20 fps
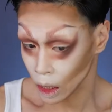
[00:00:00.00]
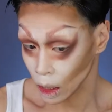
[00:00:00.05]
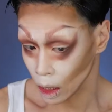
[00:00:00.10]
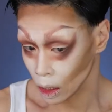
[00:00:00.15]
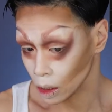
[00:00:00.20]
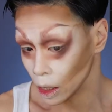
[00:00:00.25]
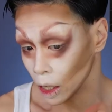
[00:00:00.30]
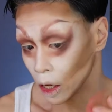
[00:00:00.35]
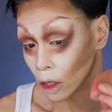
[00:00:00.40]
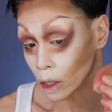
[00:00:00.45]

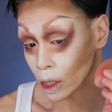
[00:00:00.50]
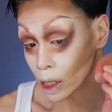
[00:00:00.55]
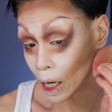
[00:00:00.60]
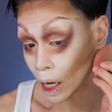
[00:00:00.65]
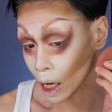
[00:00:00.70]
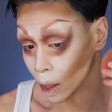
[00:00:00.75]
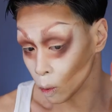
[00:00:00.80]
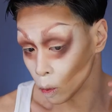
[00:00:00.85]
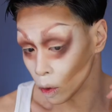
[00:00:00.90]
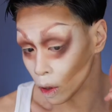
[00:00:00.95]
Let's take your
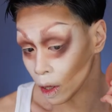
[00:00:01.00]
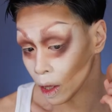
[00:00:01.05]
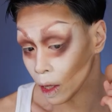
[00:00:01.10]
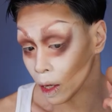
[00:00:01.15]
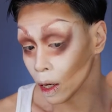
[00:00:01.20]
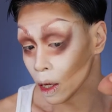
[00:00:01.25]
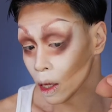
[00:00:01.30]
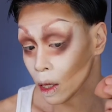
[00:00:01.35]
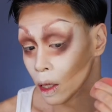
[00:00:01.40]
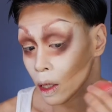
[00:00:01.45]
time with
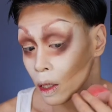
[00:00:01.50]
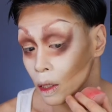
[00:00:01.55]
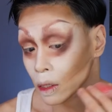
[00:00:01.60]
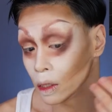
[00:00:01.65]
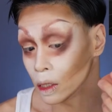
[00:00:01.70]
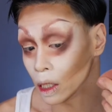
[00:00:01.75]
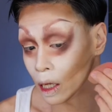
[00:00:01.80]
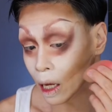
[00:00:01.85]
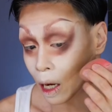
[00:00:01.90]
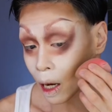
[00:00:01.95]
it.
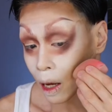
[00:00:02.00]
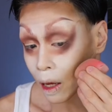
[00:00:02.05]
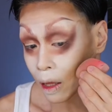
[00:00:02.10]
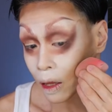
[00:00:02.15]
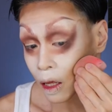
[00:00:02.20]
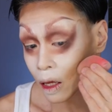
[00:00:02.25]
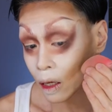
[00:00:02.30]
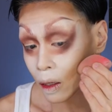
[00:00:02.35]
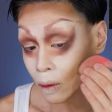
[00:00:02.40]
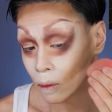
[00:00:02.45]
See that
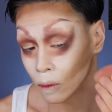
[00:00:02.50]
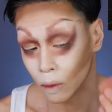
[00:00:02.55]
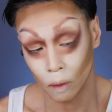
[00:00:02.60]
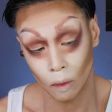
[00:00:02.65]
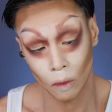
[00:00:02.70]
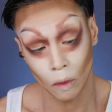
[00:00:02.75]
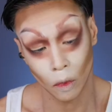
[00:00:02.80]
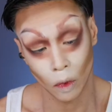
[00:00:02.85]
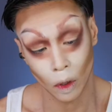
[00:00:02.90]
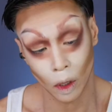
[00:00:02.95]
line there?
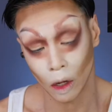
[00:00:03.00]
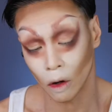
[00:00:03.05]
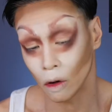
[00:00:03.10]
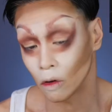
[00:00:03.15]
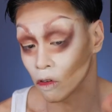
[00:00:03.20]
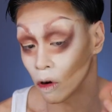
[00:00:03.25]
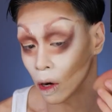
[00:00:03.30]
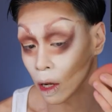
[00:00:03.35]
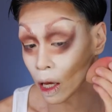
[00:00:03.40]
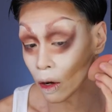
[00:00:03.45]
I'm gonna
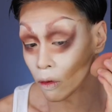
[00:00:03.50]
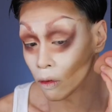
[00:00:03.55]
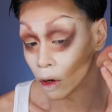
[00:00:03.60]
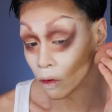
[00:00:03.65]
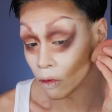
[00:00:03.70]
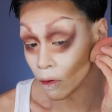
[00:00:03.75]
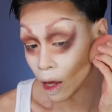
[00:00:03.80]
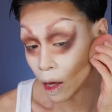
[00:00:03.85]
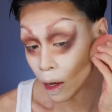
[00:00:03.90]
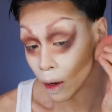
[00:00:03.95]
try to get rid
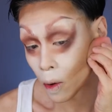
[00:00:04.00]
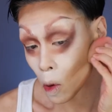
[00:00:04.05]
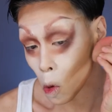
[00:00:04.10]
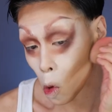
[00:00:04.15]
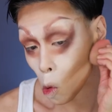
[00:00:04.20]
of that.